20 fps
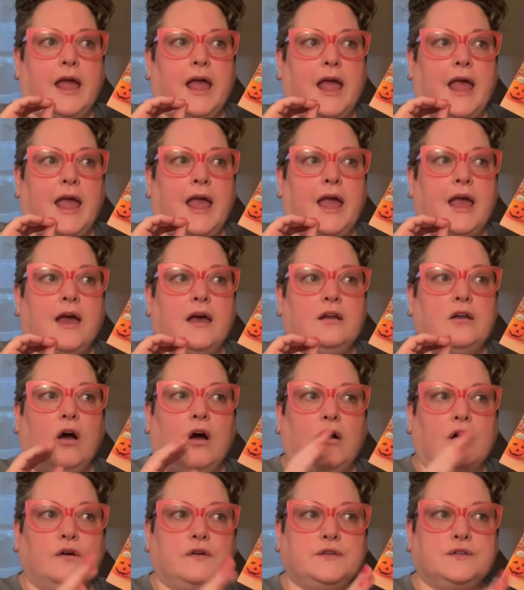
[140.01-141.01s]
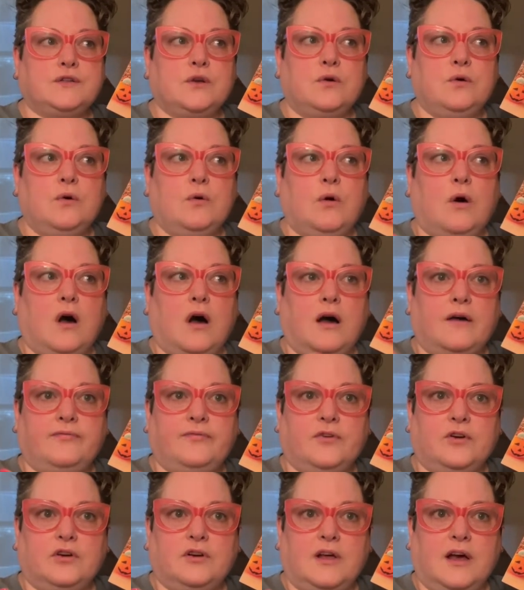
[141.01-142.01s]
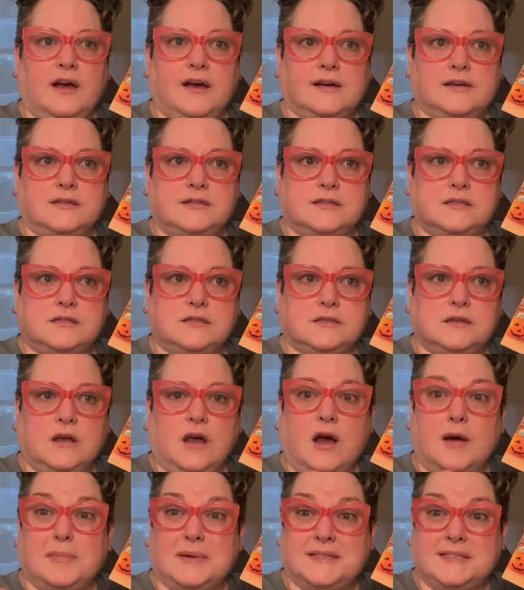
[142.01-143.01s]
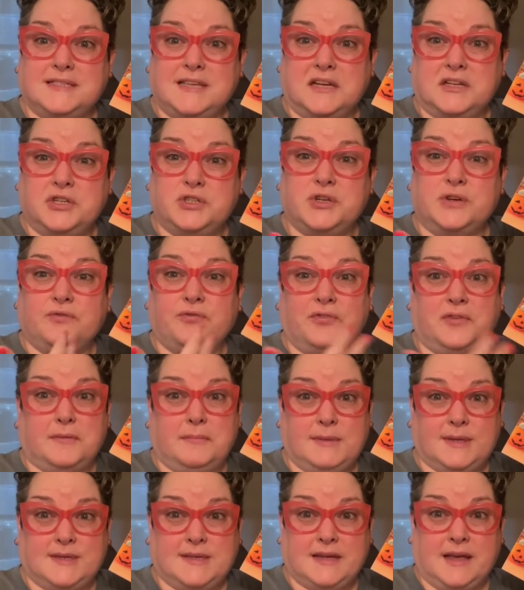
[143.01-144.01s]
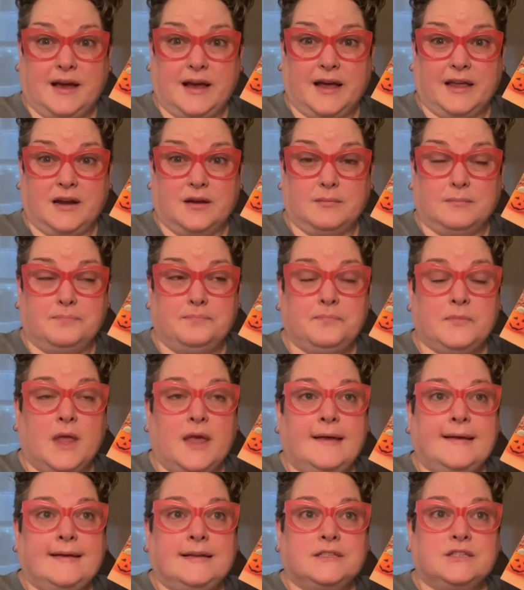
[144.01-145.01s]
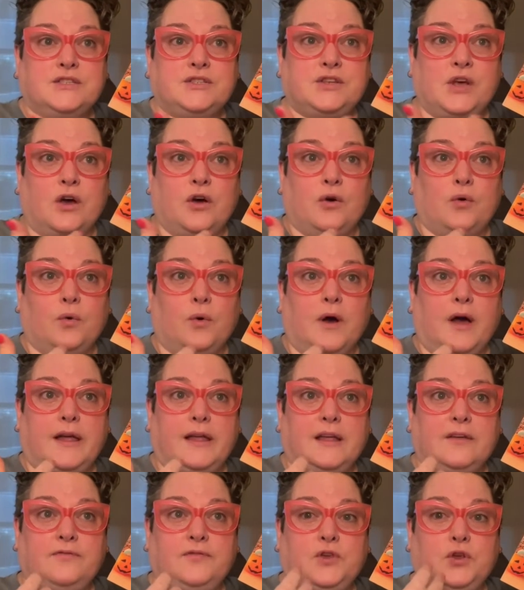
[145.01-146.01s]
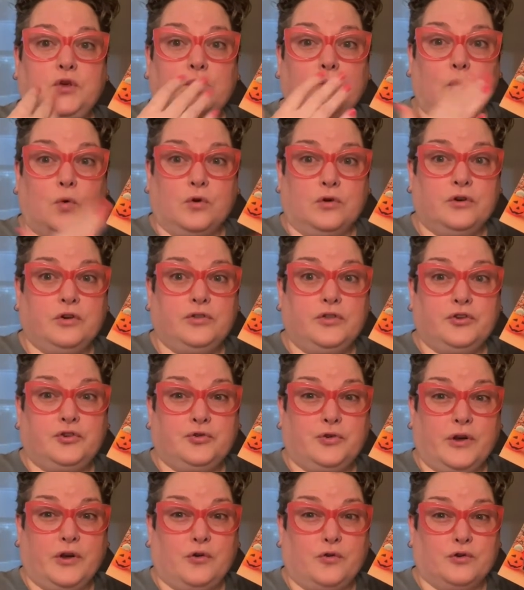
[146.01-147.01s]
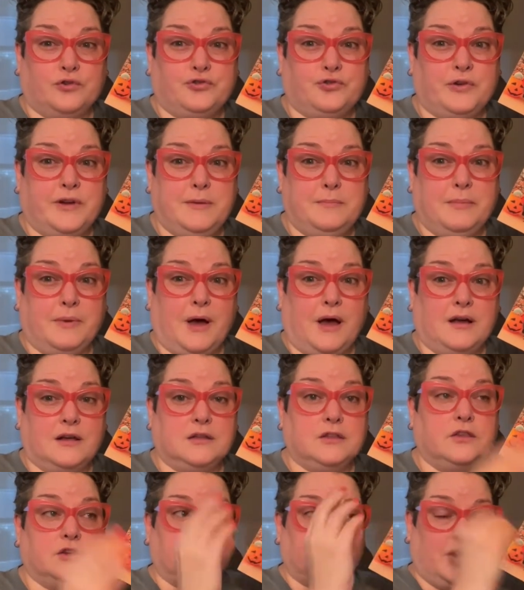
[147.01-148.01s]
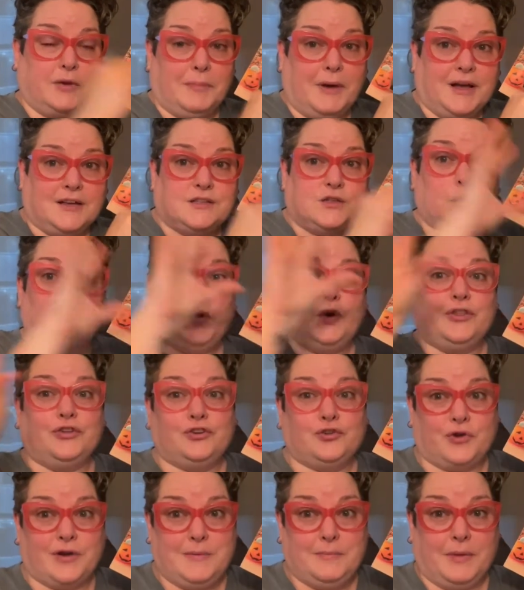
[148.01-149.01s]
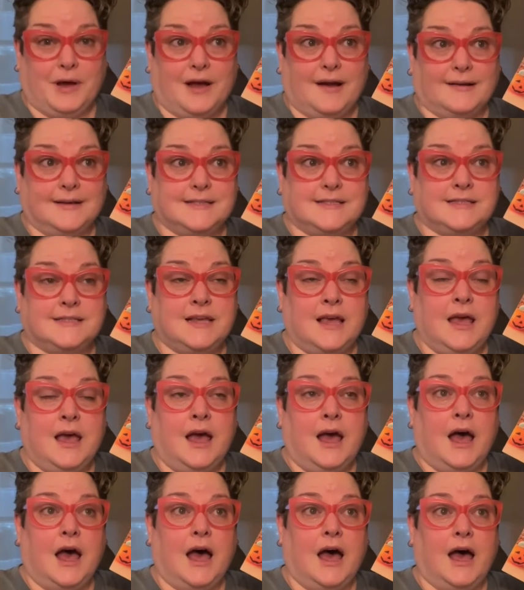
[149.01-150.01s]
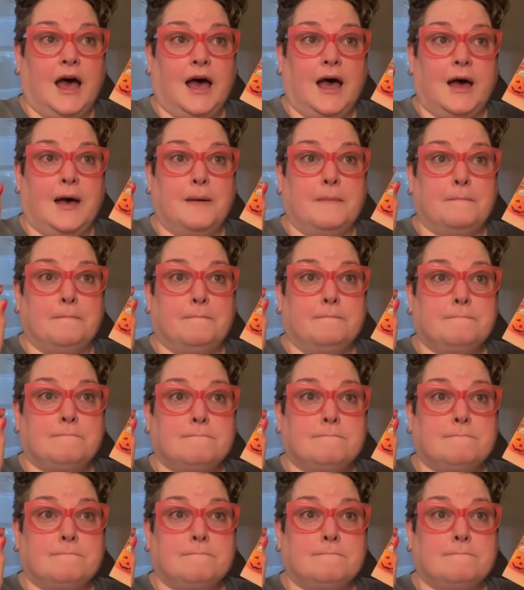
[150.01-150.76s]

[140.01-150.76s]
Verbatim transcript: and also offered us compensation for the missing item. So if you ordered the trick or treat box, the trick box or the treat box, um,